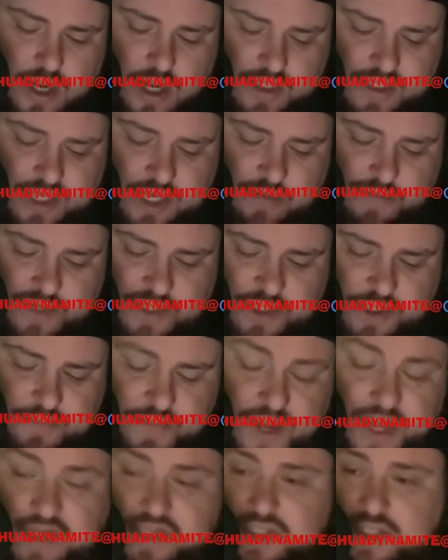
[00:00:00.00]
I tell him he
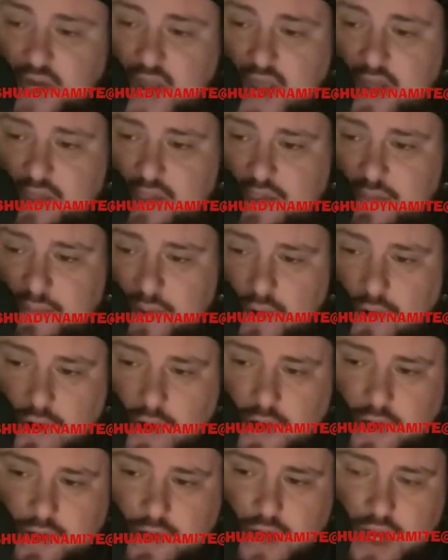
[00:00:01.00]
should pay his child
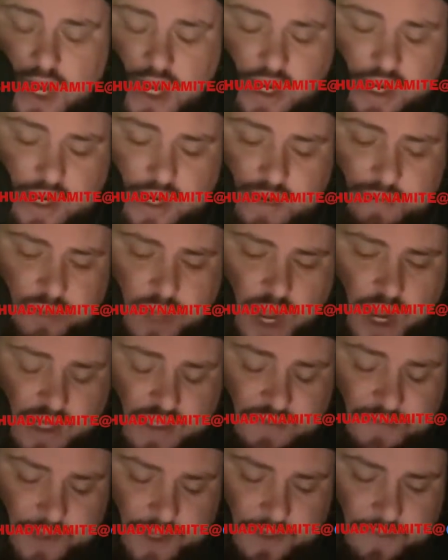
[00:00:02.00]
support, and he
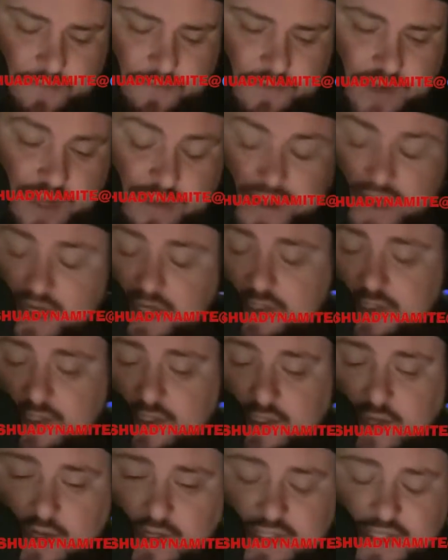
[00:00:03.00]
blocks me. And then he
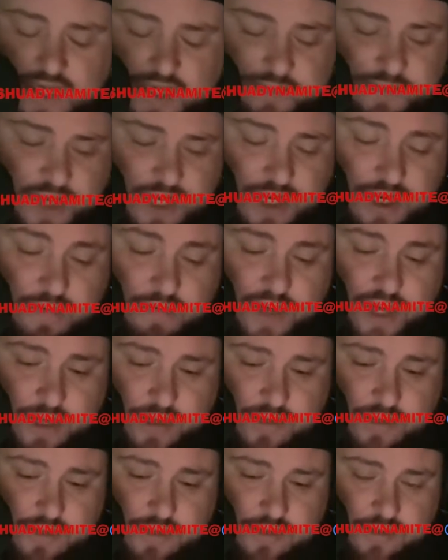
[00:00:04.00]
just starts sending me
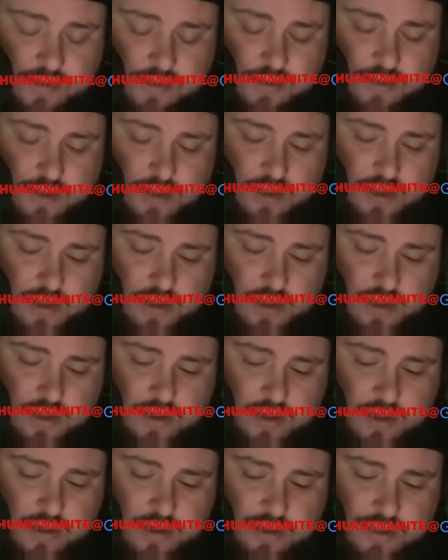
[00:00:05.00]
emails
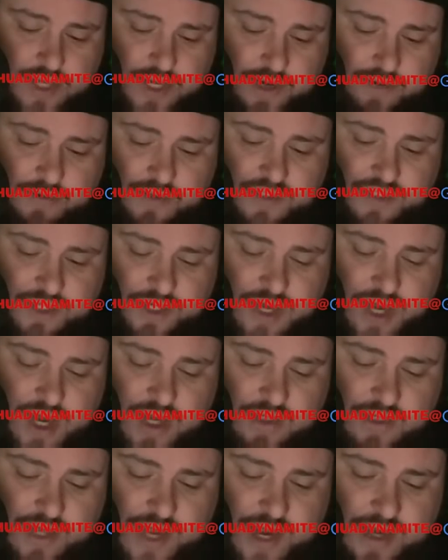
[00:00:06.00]
saying he wants to
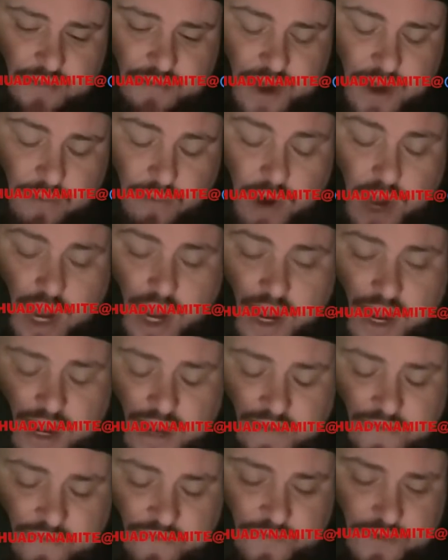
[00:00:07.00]
contact my
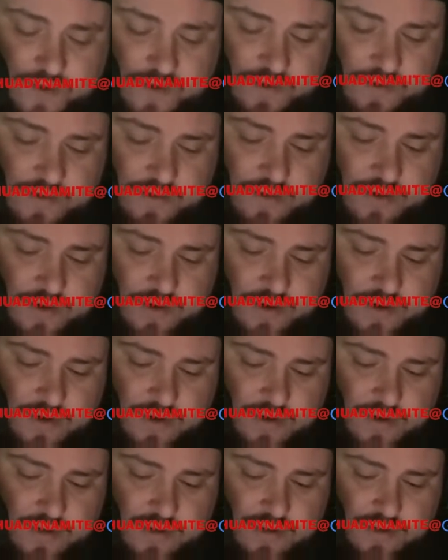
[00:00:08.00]
wife and
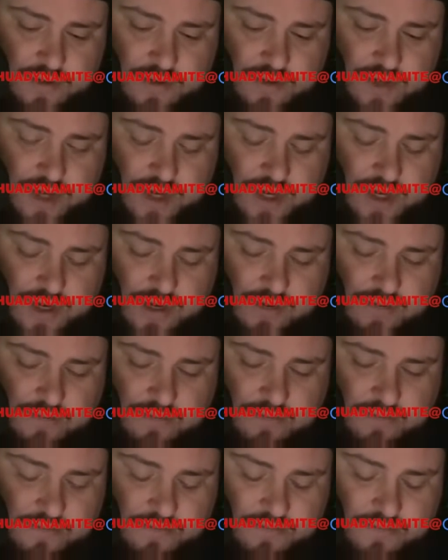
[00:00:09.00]

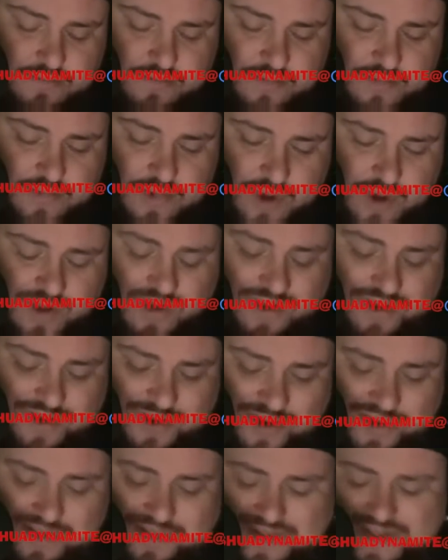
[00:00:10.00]
um,
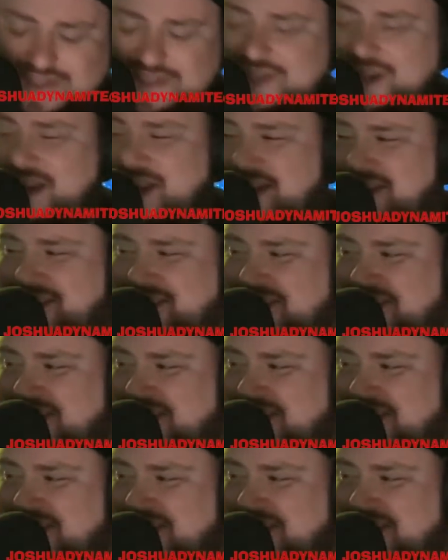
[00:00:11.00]
all this kind of